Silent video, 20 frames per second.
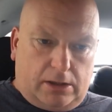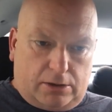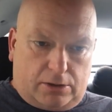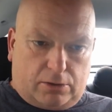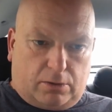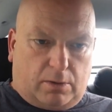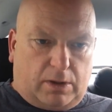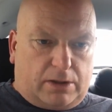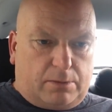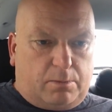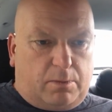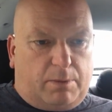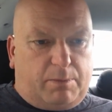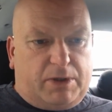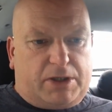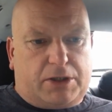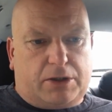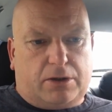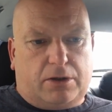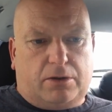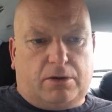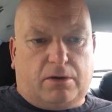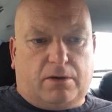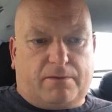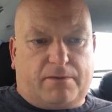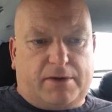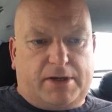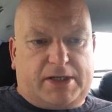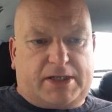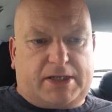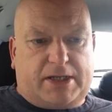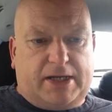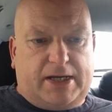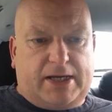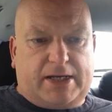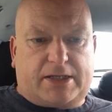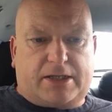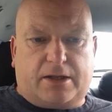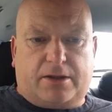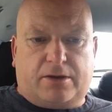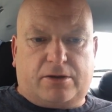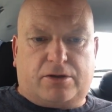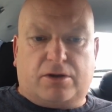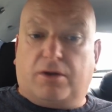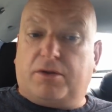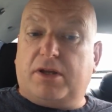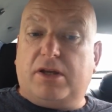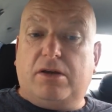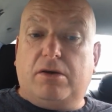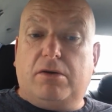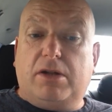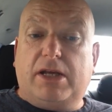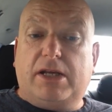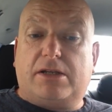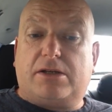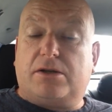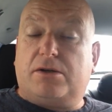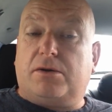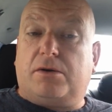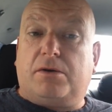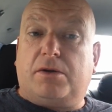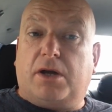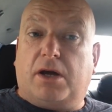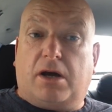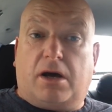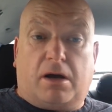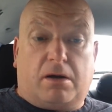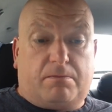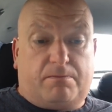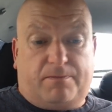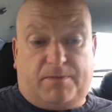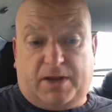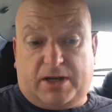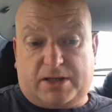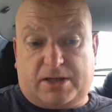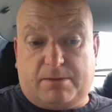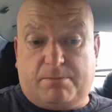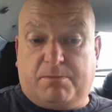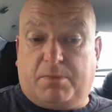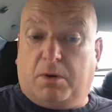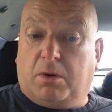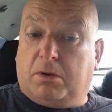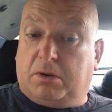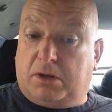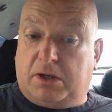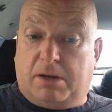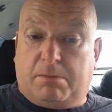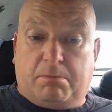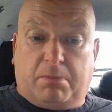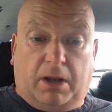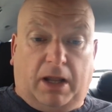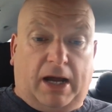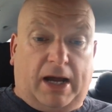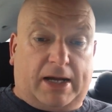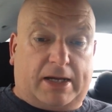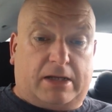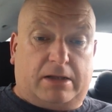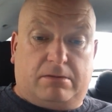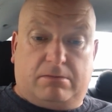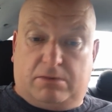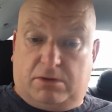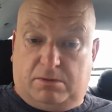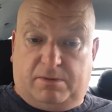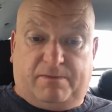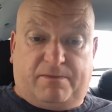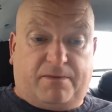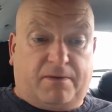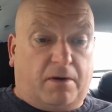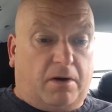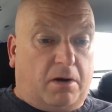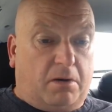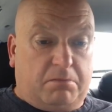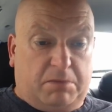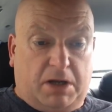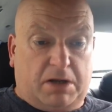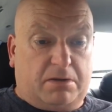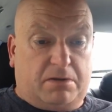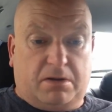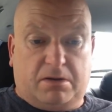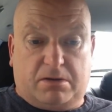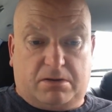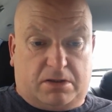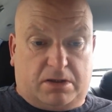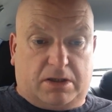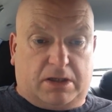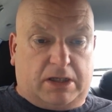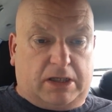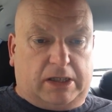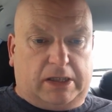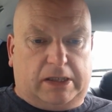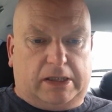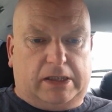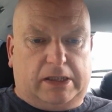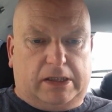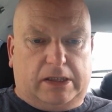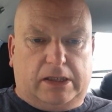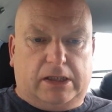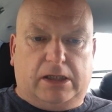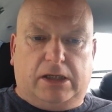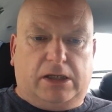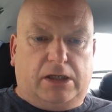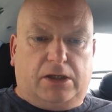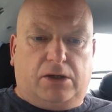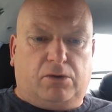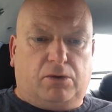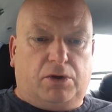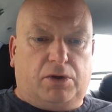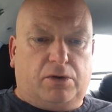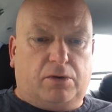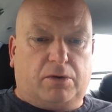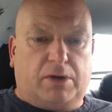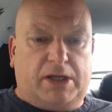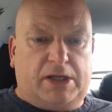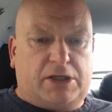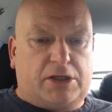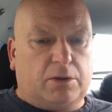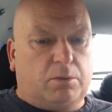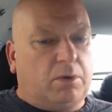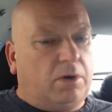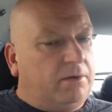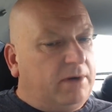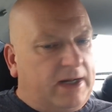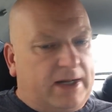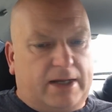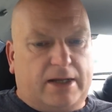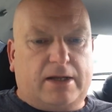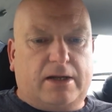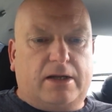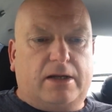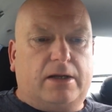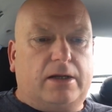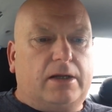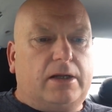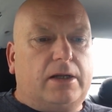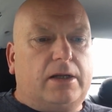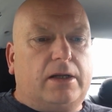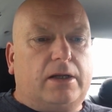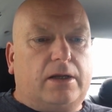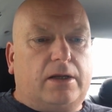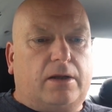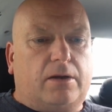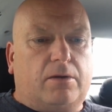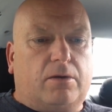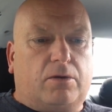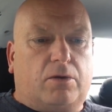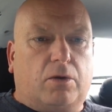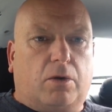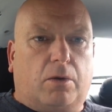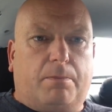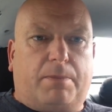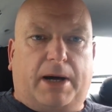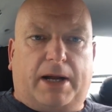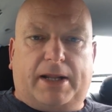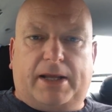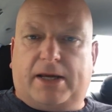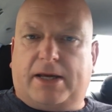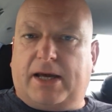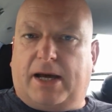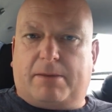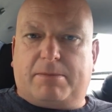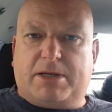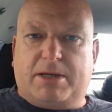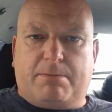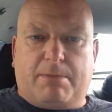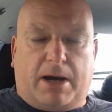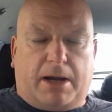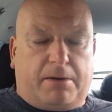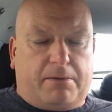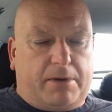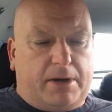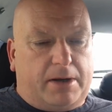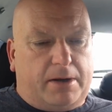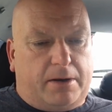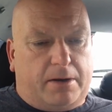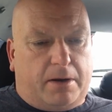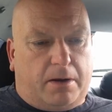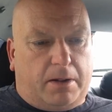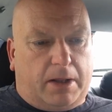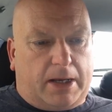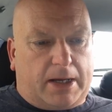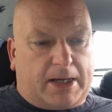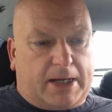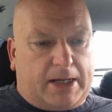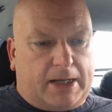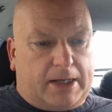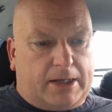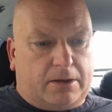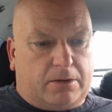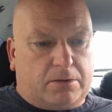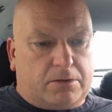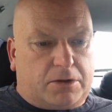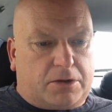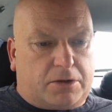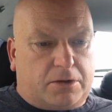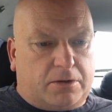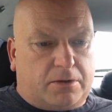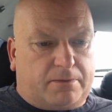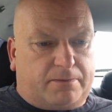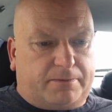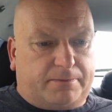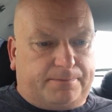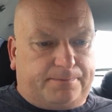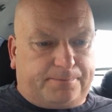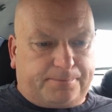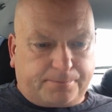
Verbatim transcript: So when we turn over, it states, there's nothing you need to do now. That's in bold and in black to inform you that, uh, you know, you don't need to worry. You know, don't panic, Captain Mainwaring, and all that kind of good stuff.